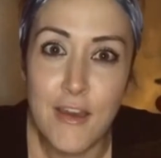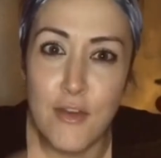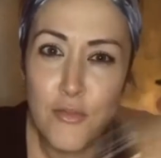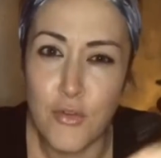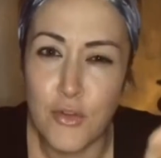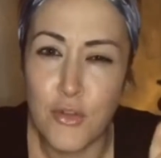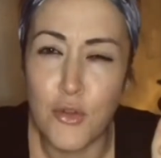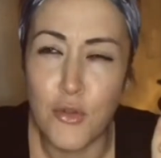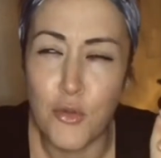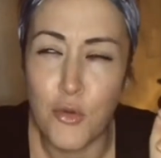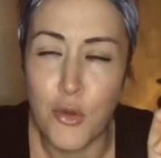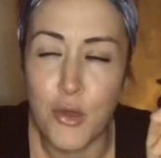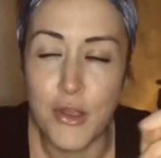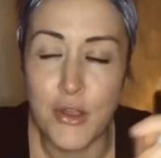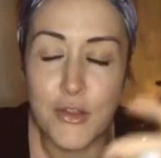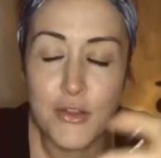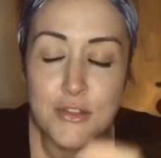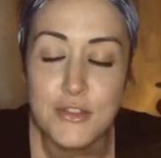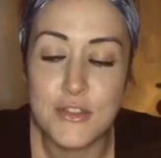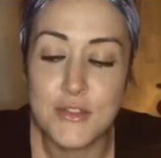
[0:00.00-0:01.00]
for the
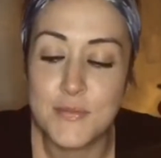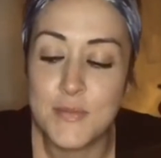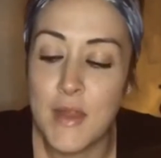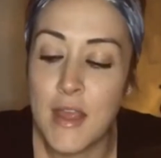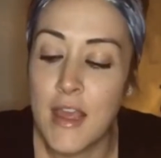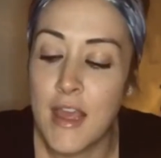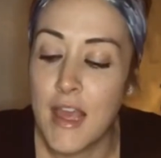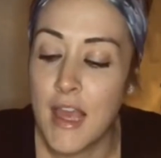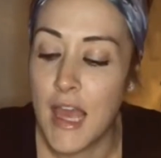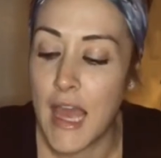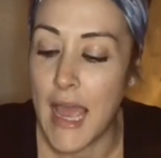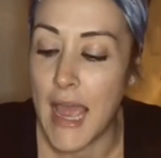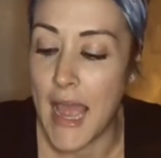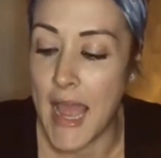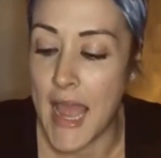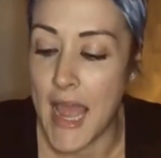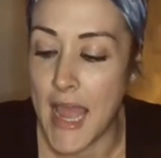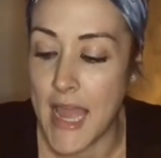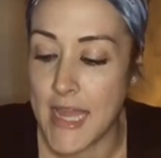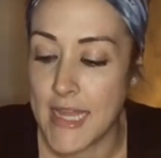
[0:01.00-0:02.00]
lawyers.
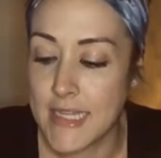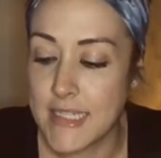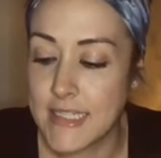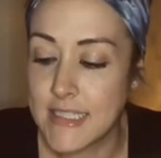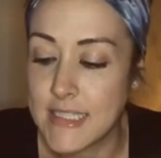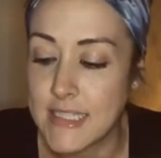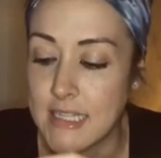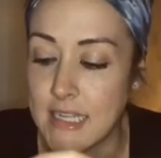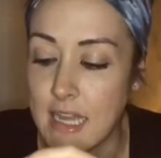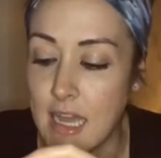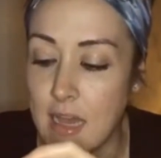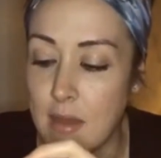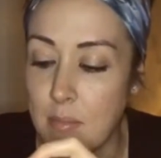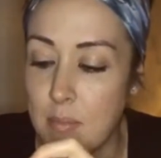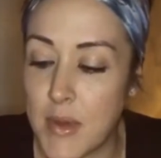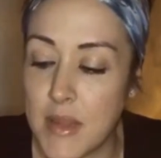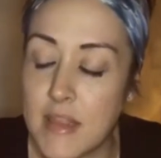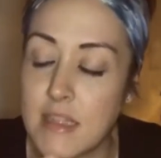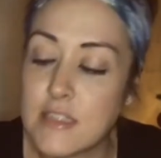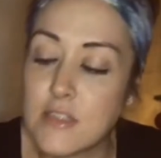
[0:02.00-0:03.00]

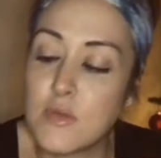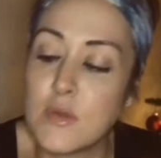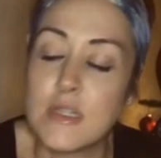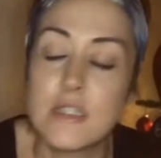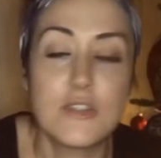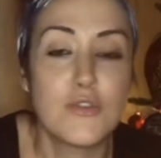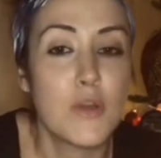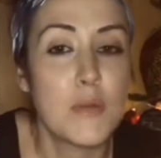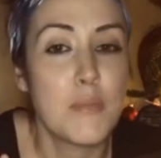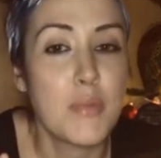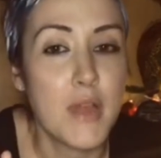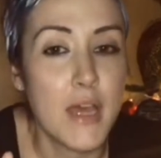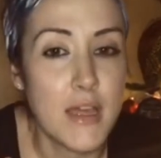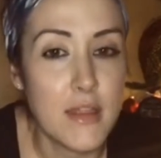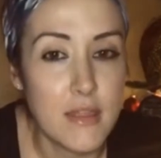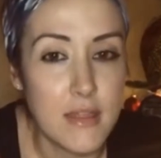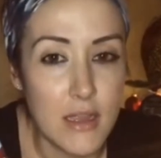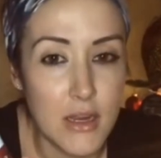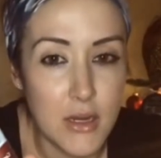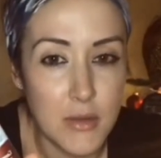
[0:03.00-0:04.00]
But this one is from
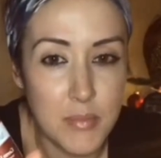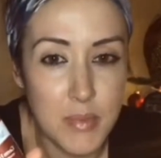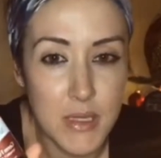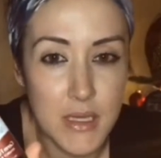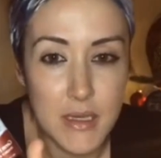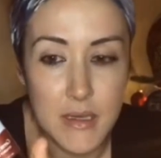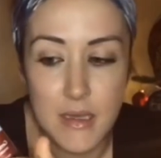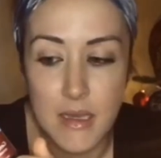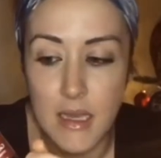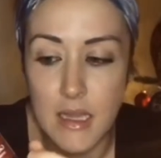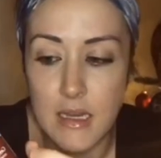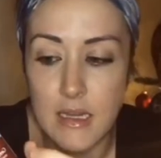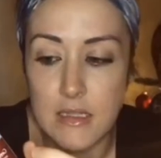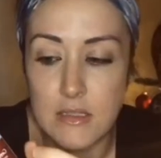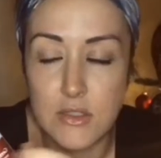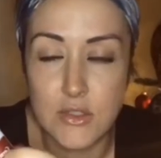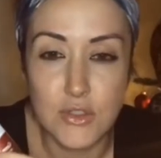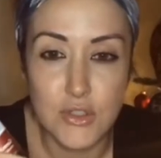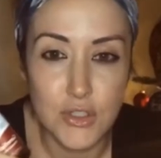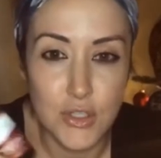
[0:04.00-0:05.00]
Plant Therapy,
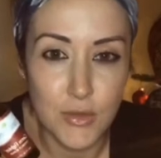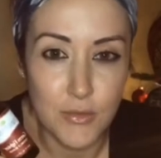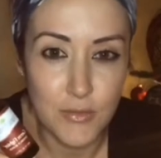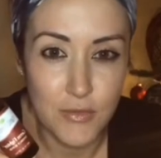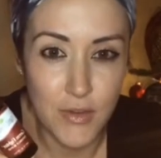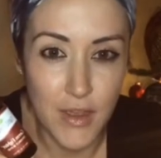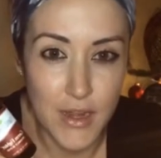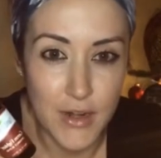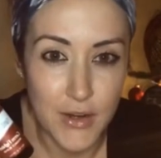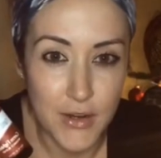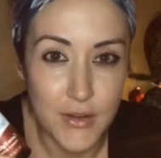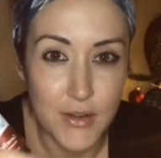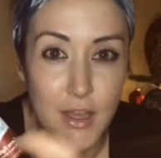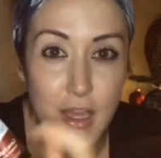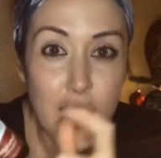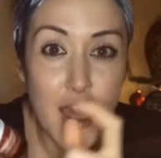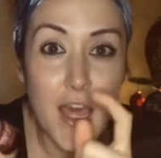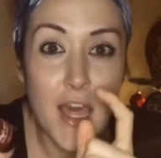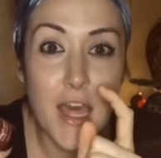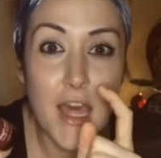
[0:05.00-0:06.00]
and it's a germ fighter.
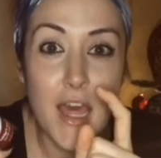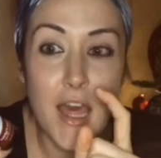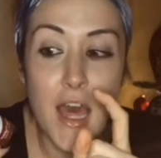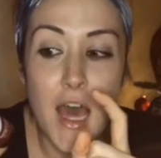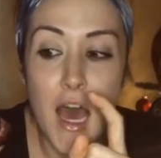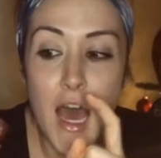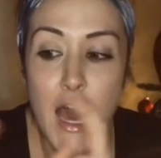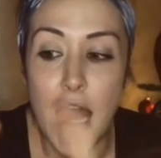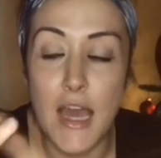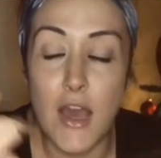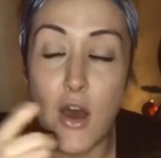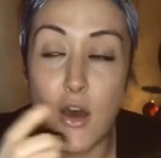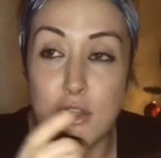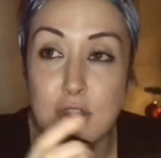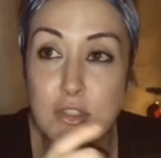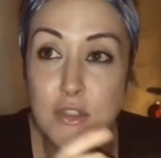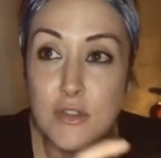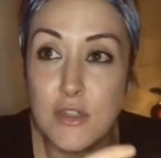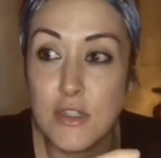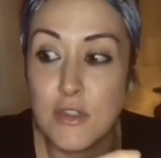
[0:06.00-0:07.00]
I
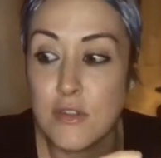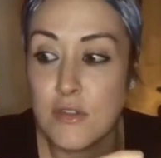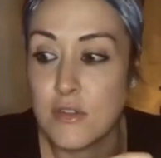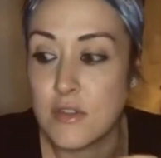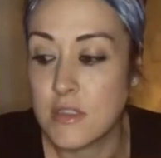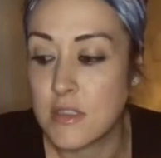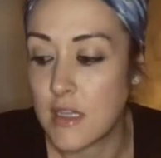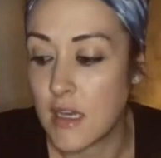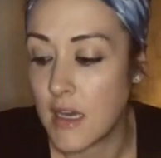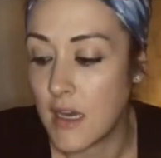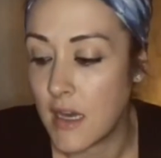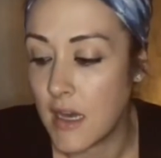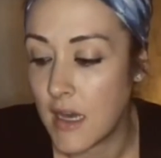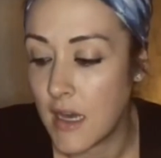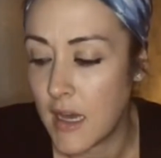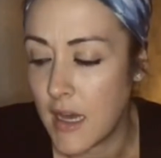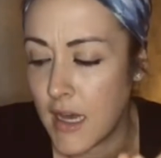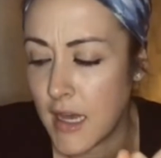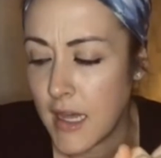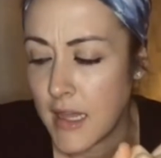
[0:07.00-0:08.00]
also use,
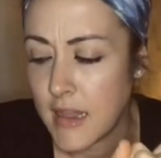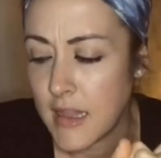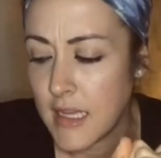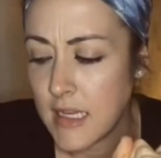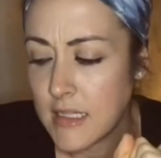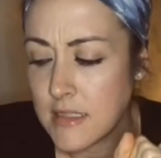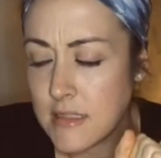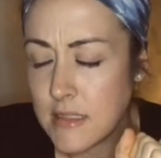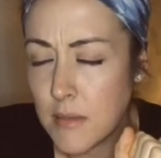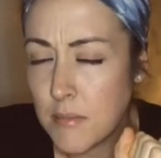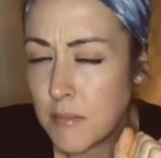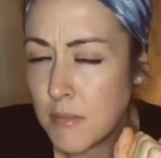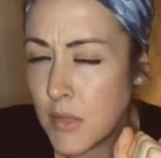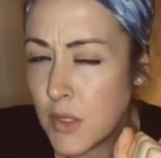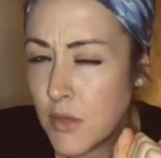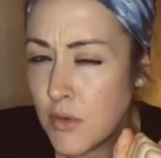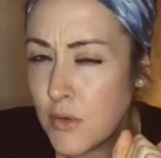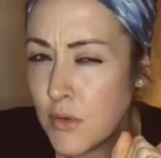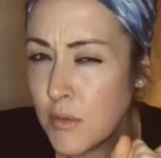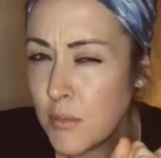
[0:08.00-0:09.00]
I think it's
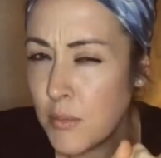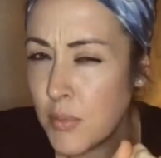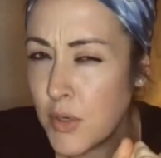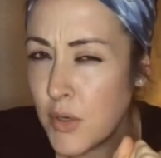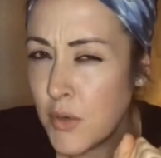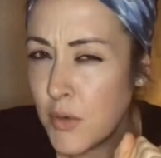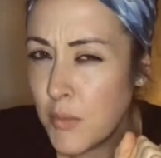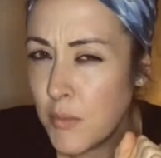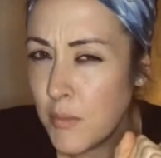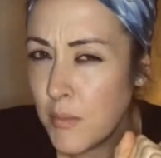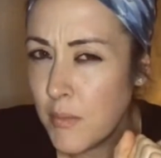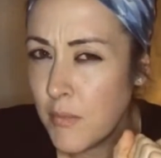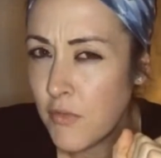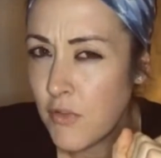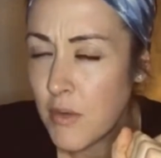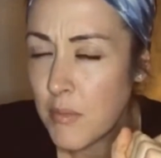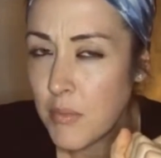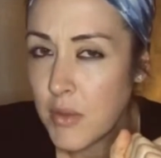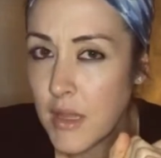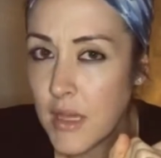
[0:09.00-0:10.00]
Immune Boom
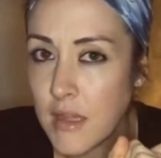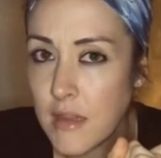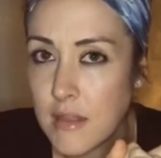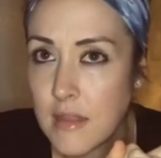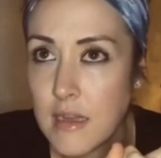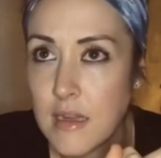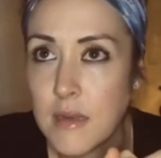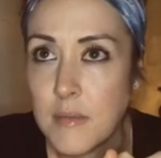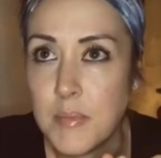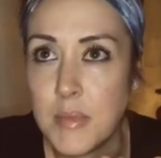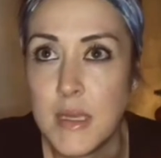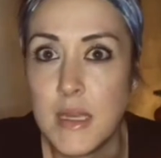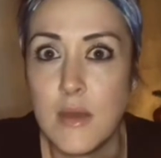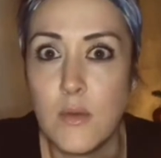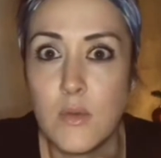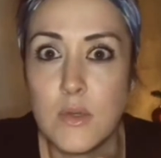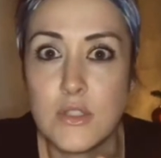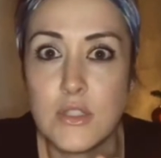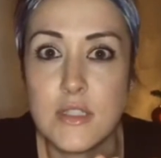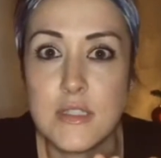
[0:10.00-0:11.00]
from Plant
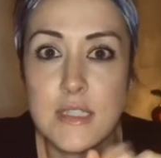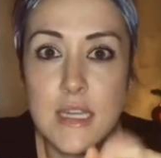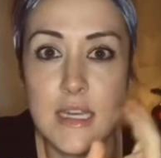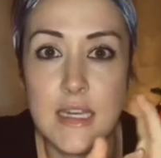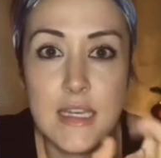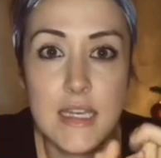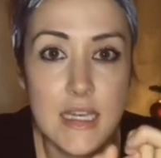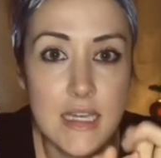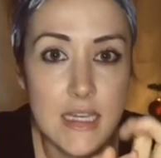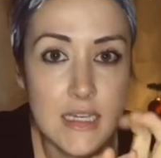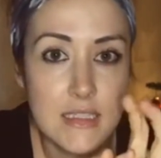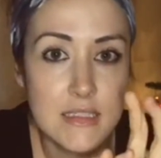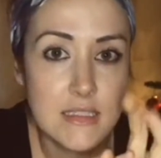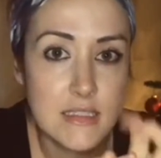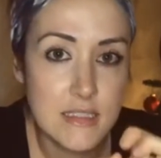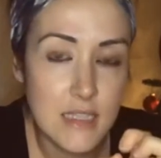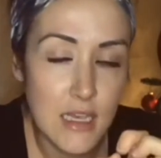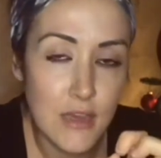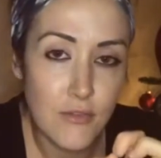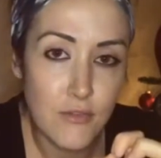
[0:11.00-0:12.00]
Therapy, which is a
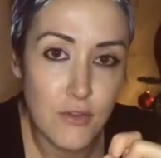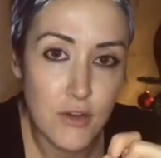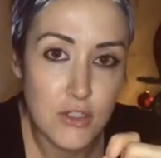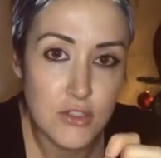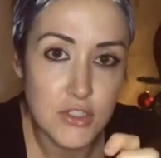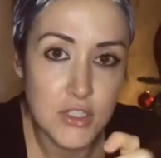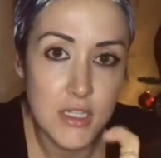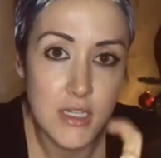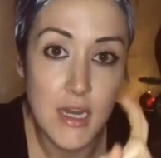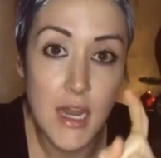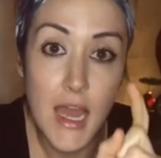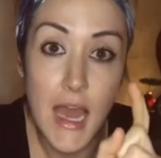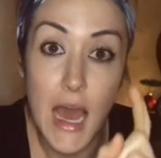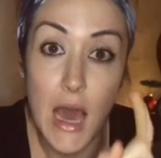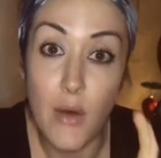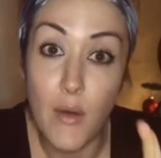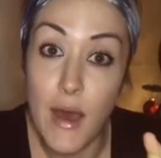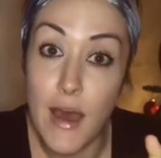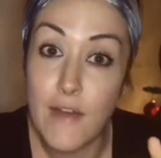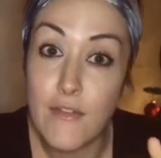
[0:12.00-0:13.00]
kid-safe version.
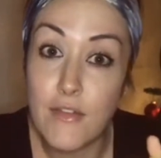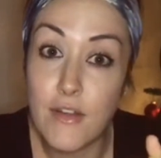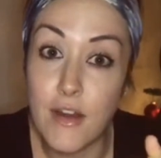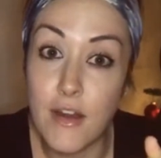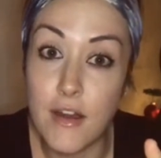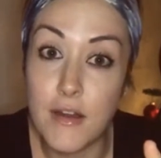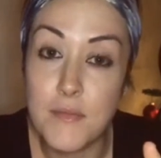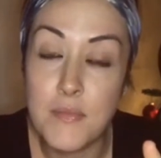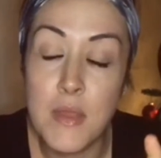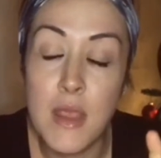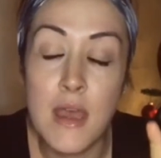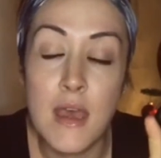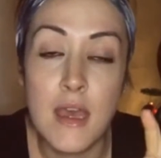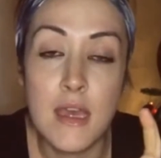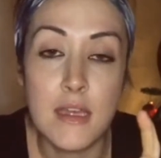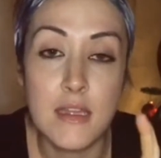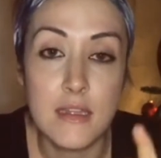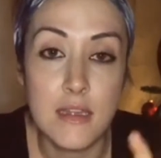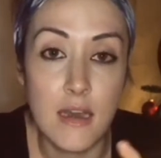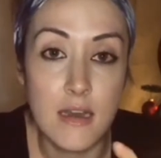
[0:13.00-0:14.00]
However,
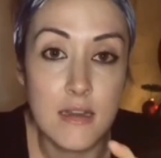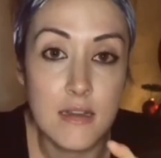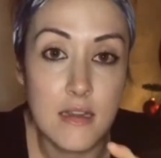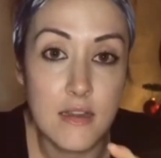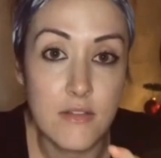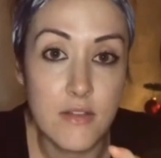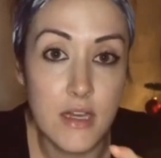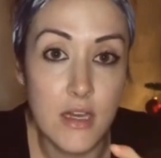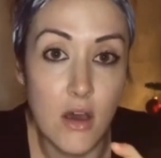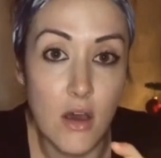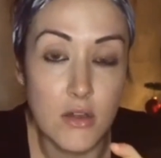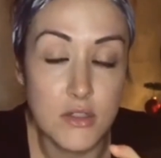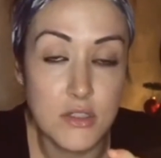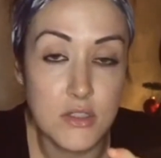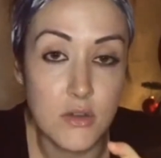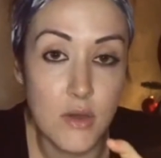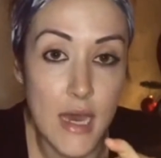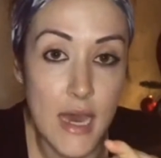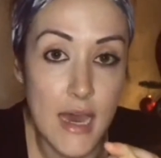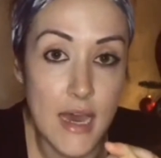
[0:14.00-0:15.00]
Young Living
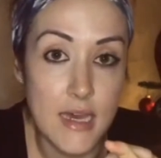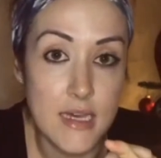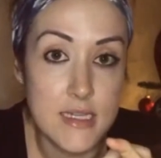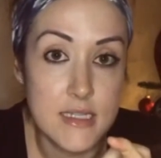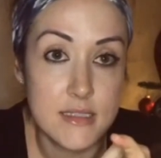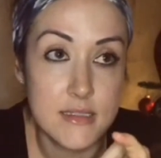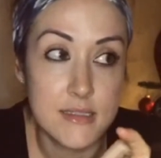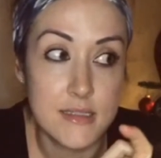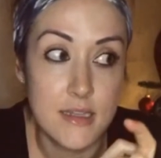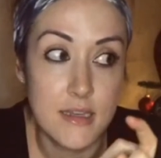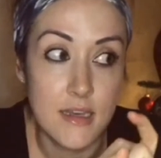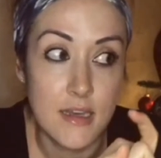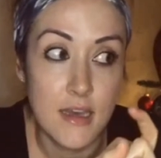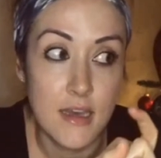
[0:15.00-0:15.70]
also has